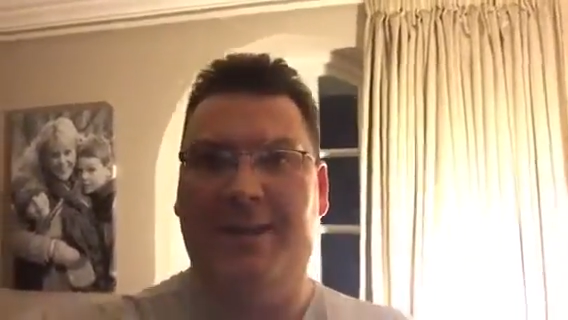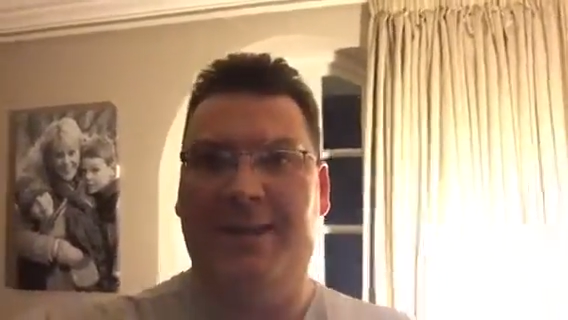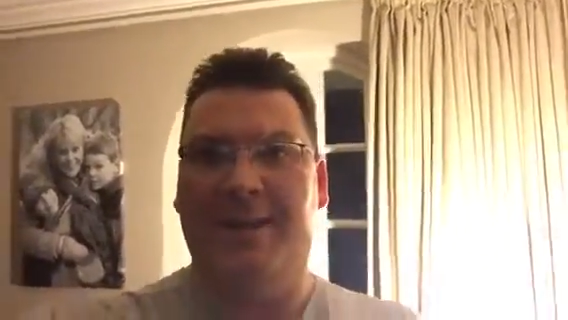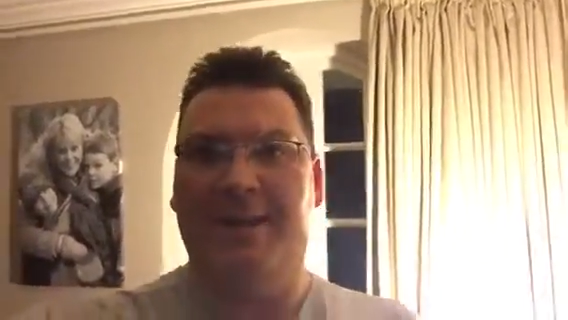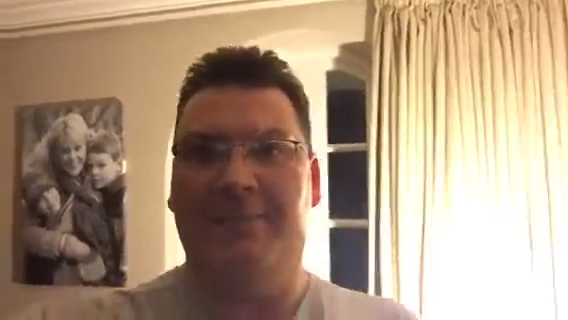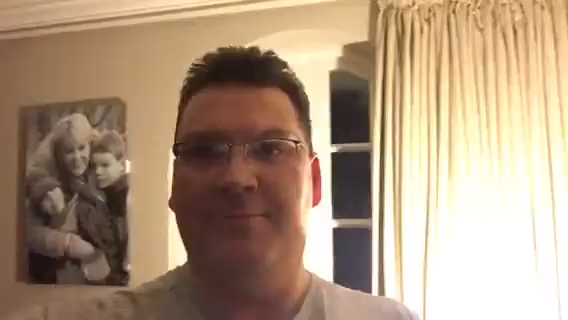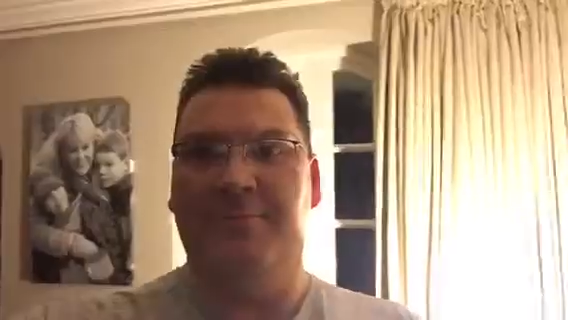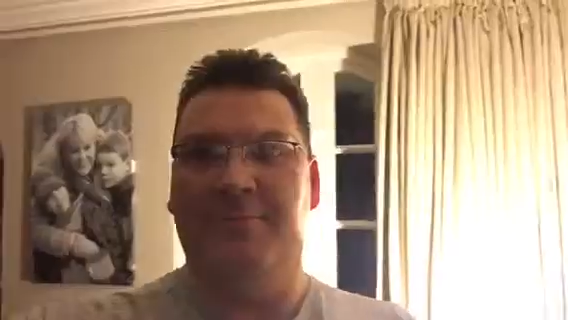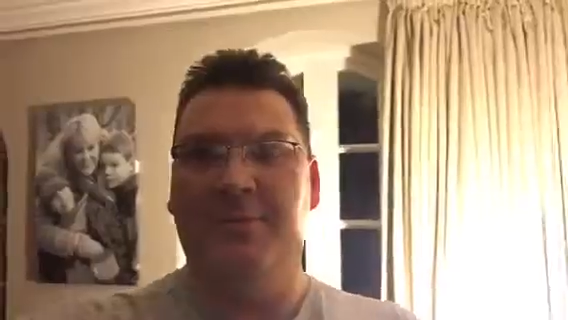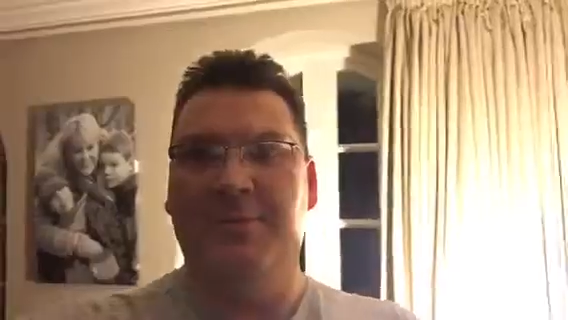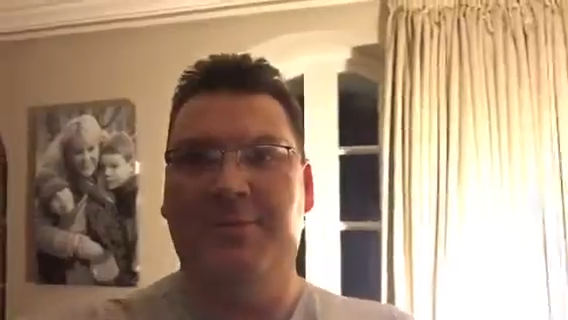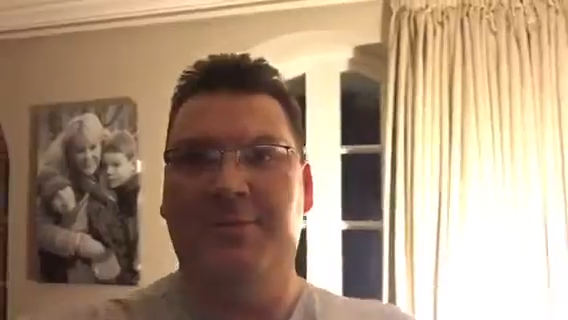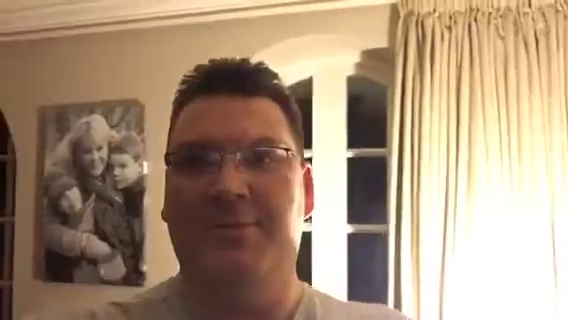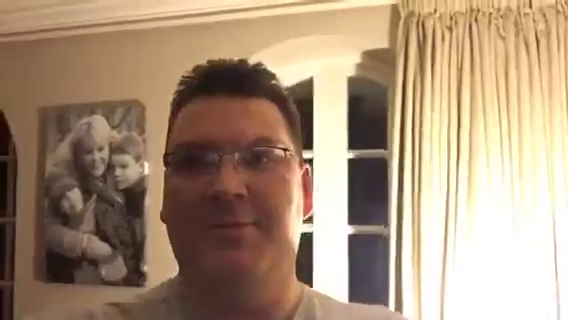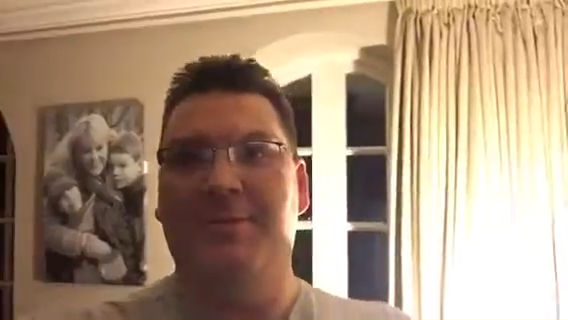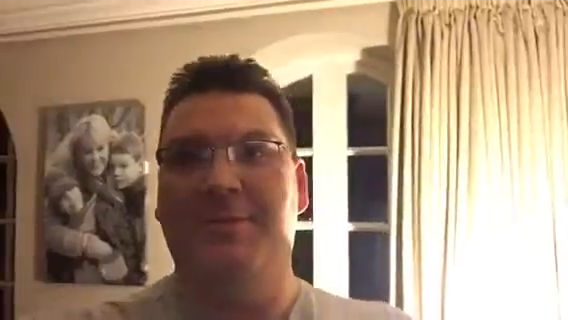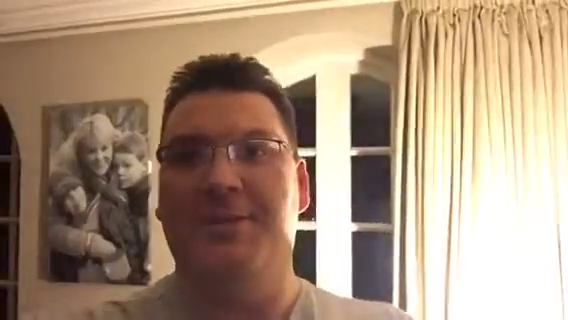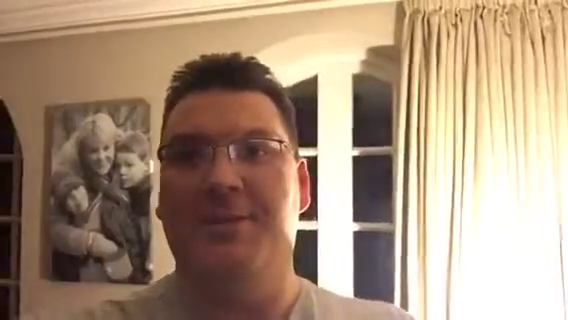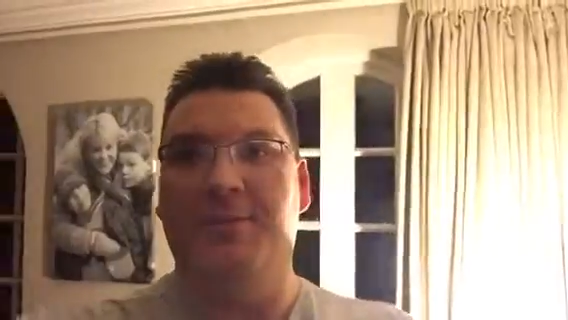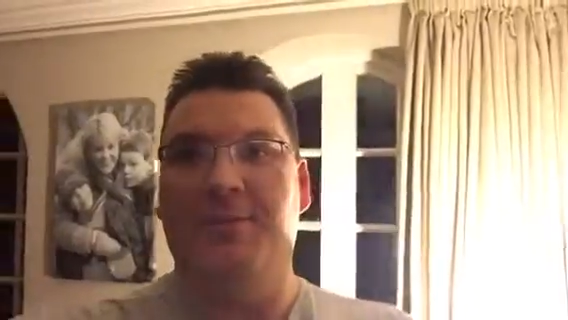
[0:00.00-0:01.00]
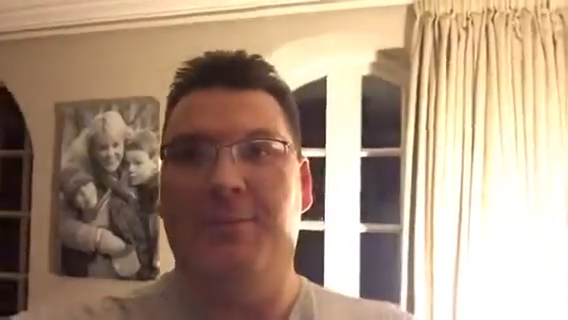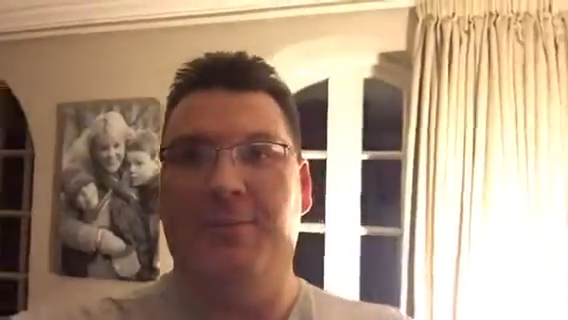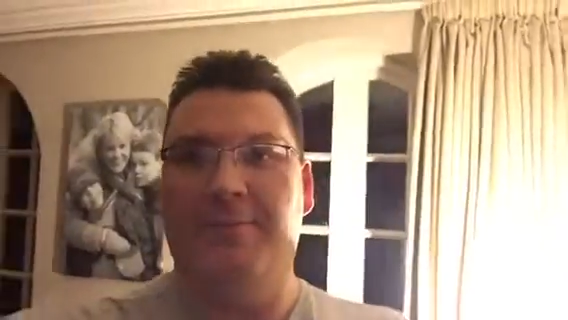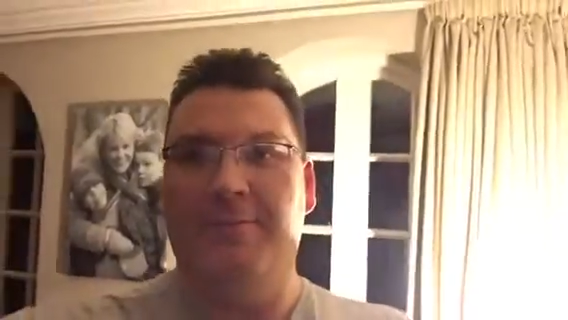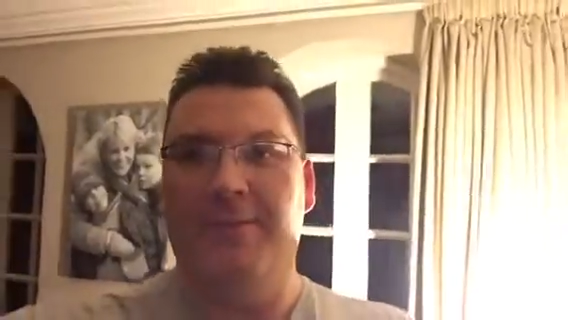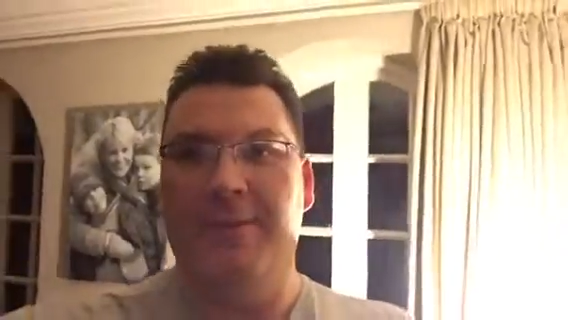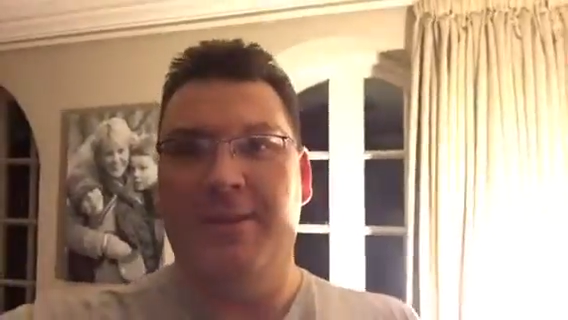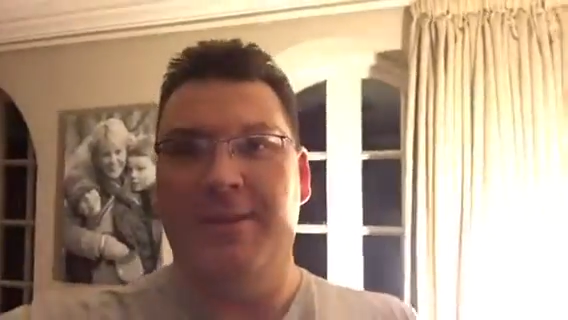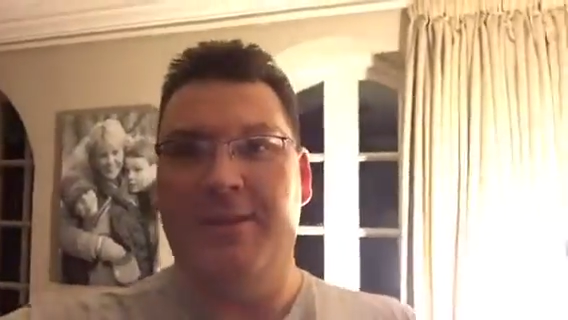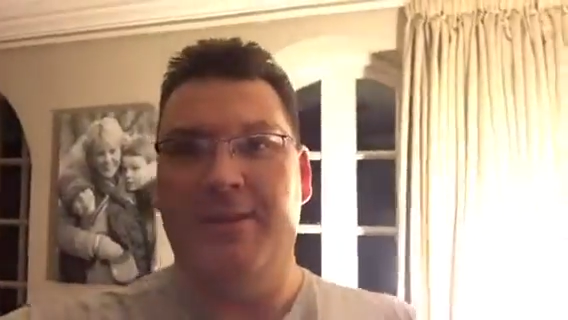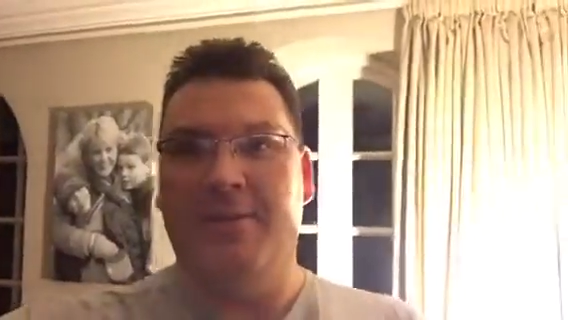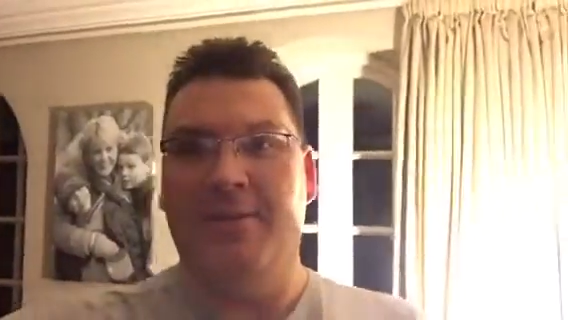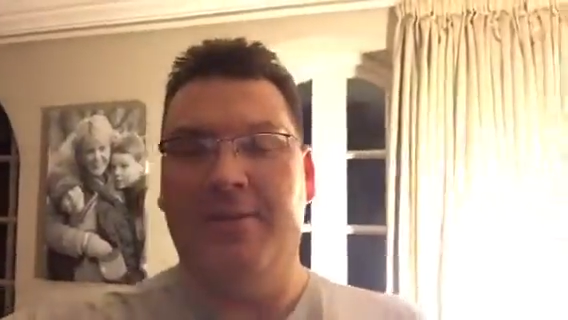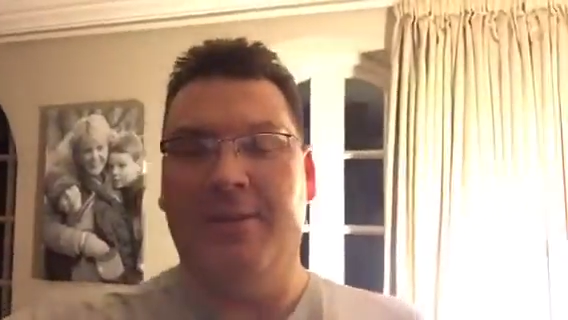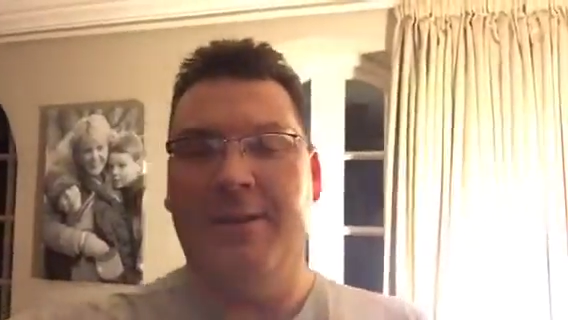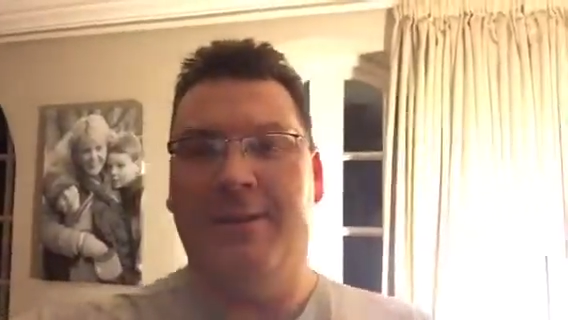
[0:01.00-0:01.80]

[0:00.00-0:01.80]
and I'm just doing this quick video